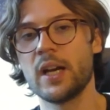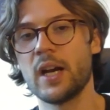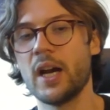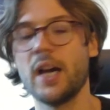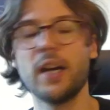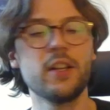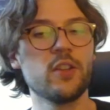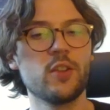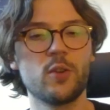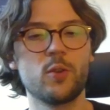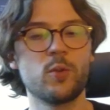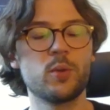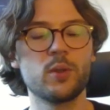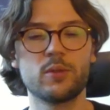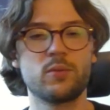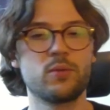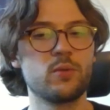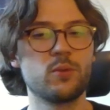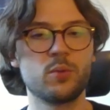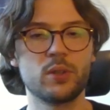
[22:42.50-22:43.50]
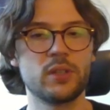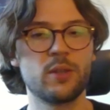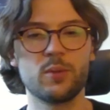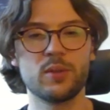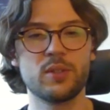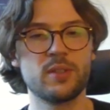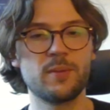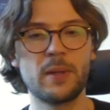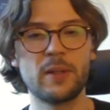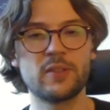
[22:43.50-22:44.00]
don't know what I
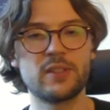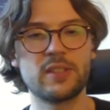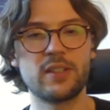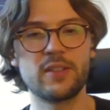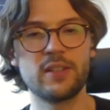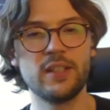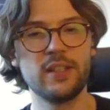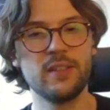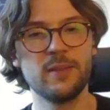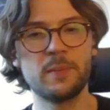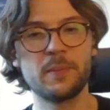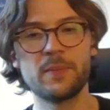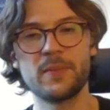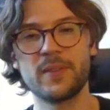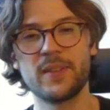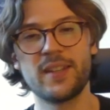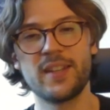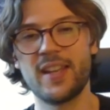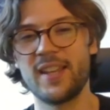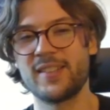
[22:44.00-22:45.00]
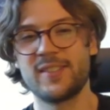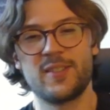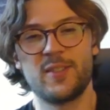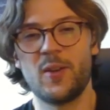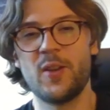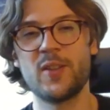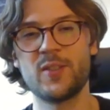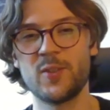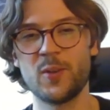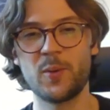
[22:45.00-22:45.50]
was about to say today.
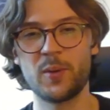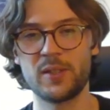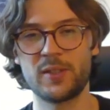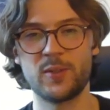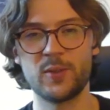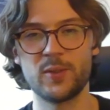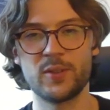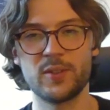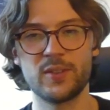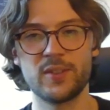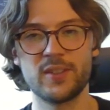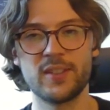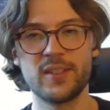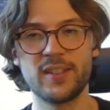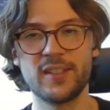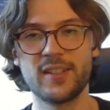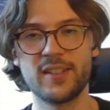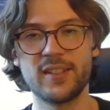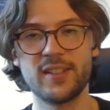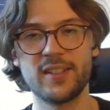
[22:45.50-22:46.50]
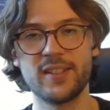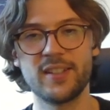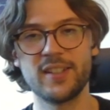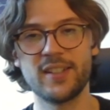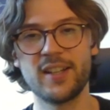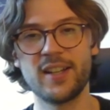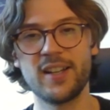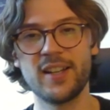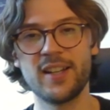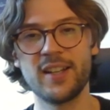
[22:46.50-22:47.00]
It's always good.
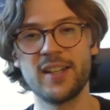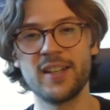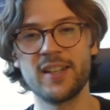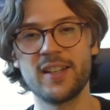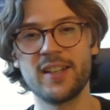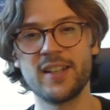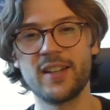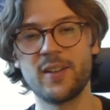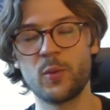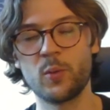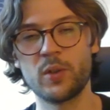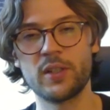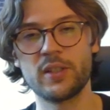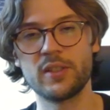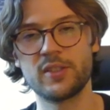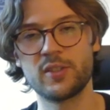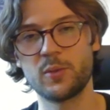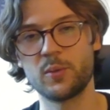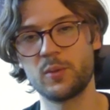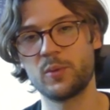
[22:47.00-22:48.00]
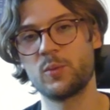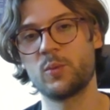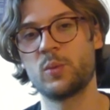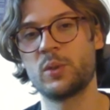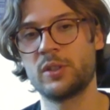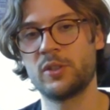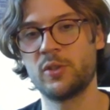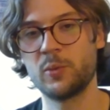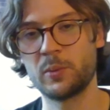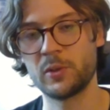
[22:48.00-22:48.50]

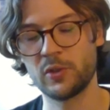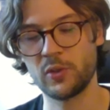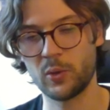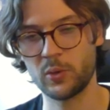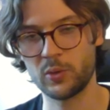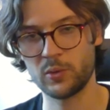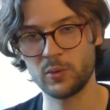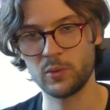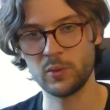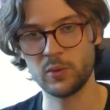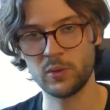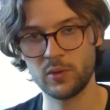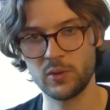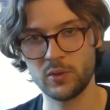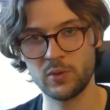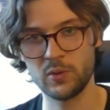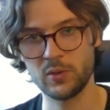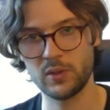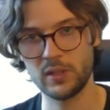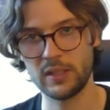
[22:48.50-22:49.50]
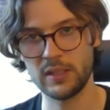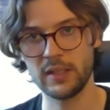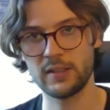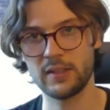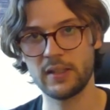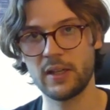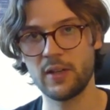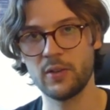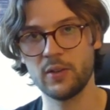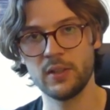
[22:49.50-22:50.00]
We're super stoked to see that
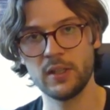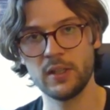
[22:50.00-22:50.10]
now.